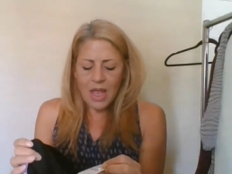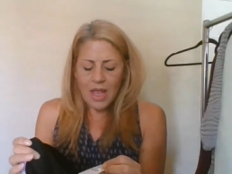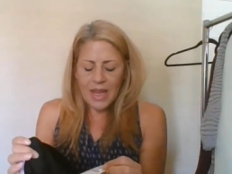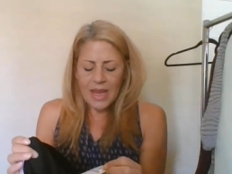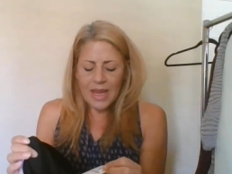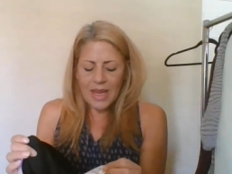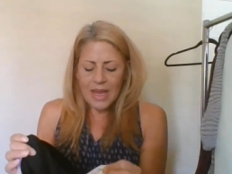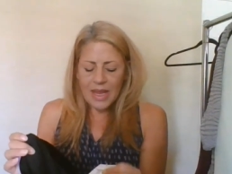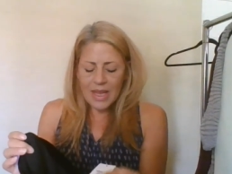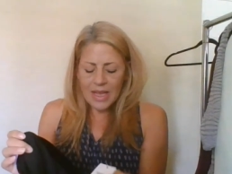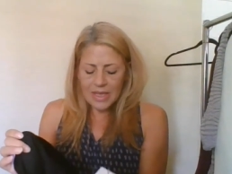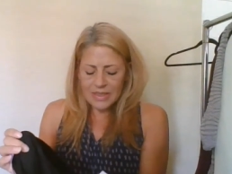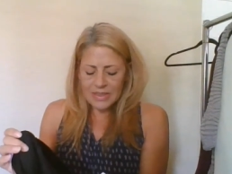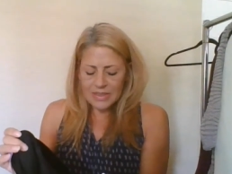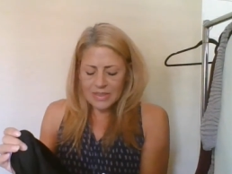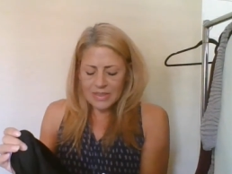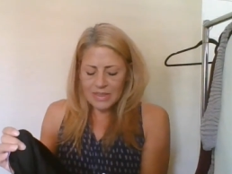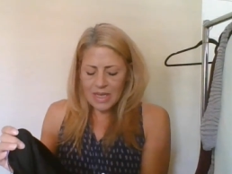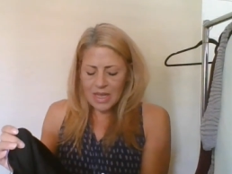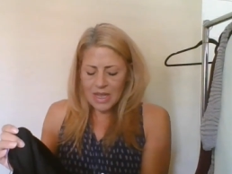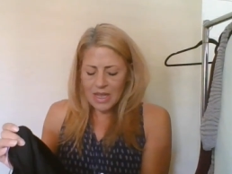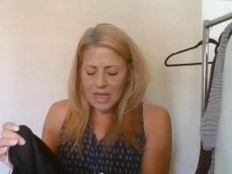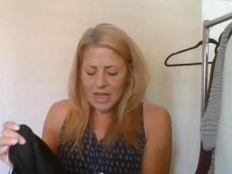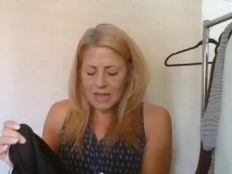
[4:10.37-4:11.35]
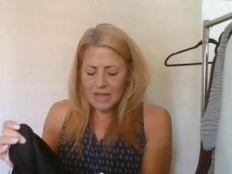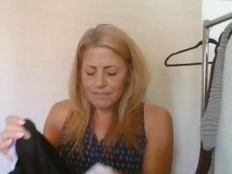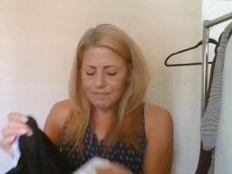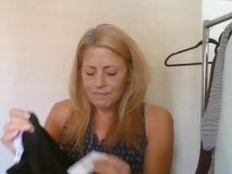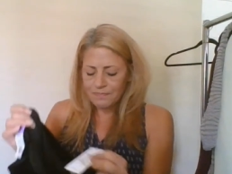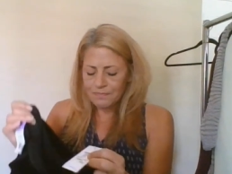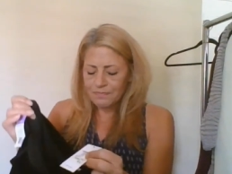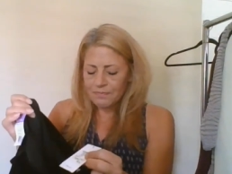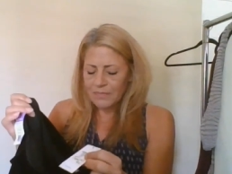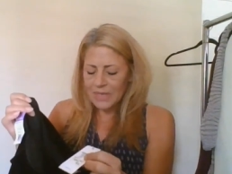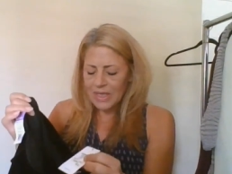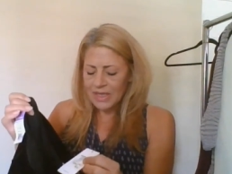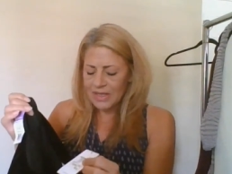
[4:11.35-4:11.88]
and
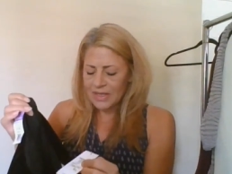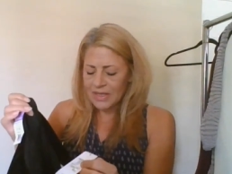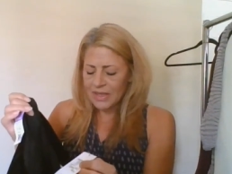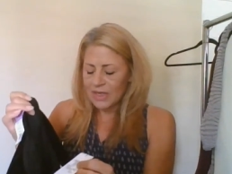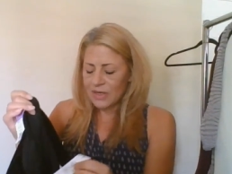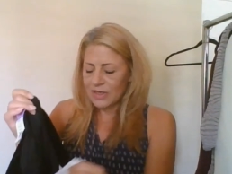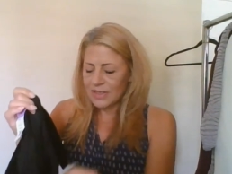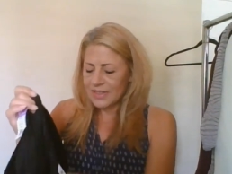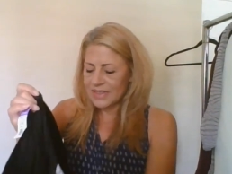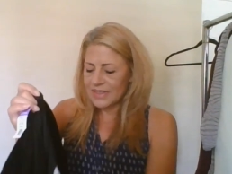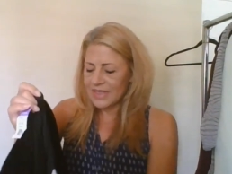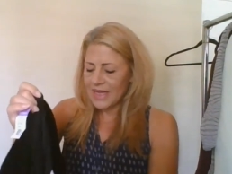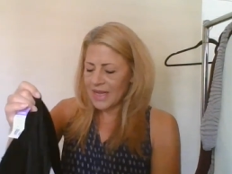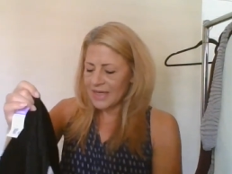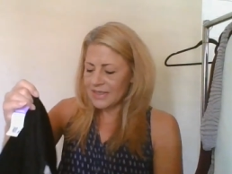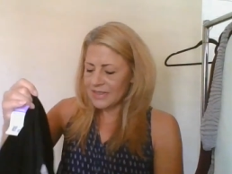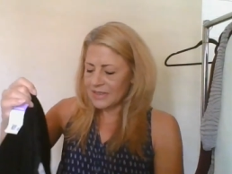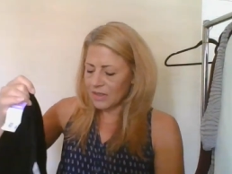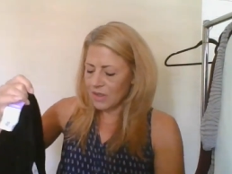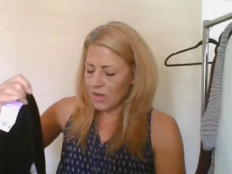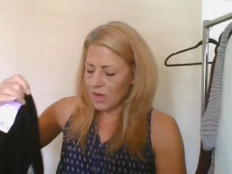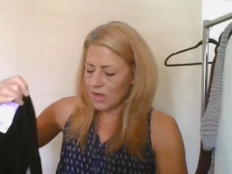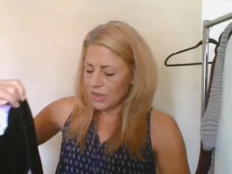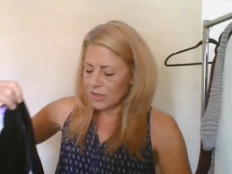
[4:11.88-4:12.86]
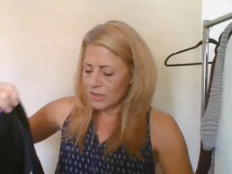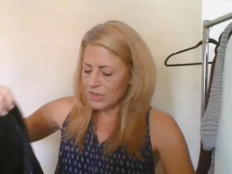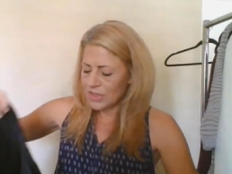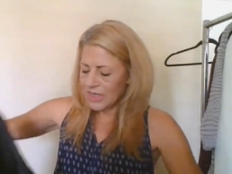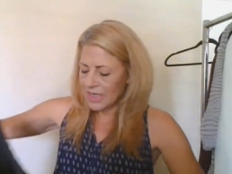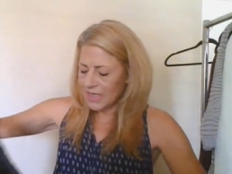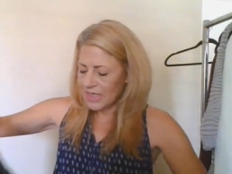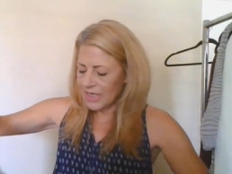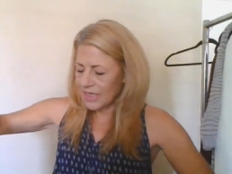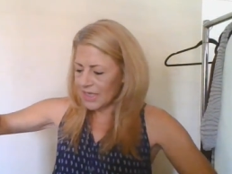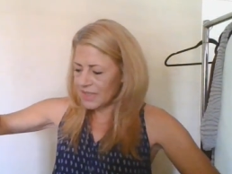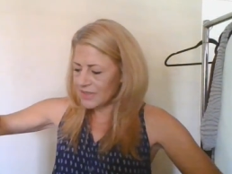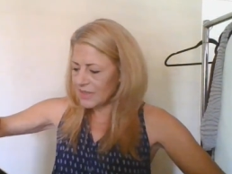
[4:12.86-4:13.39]
um, it, they're size large,
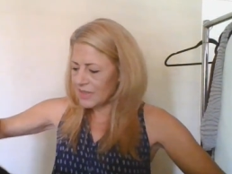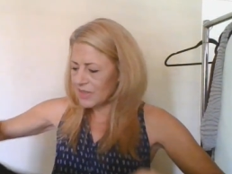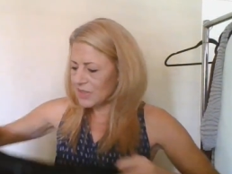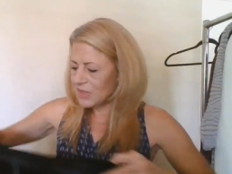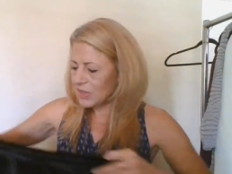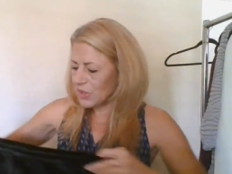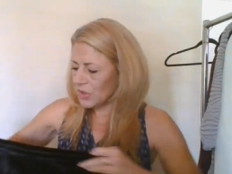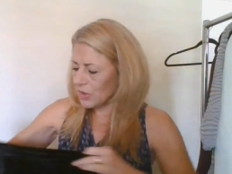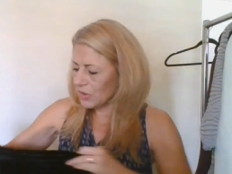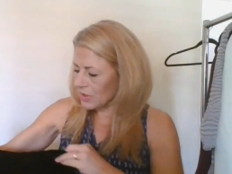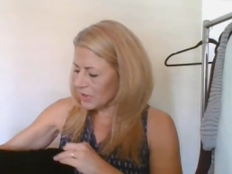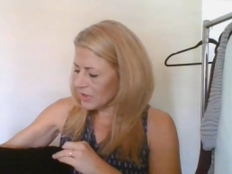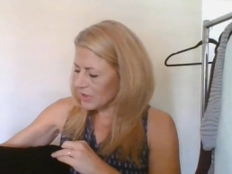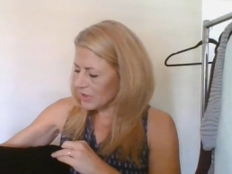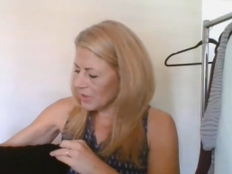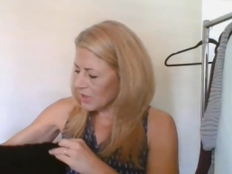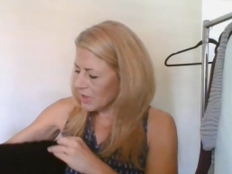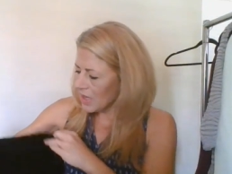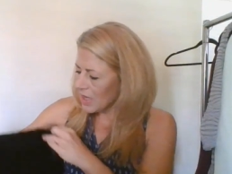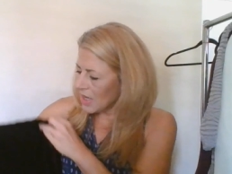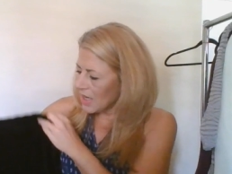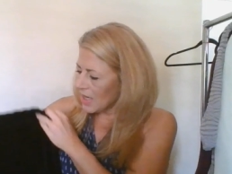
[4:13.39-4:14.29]
and it is a skirt.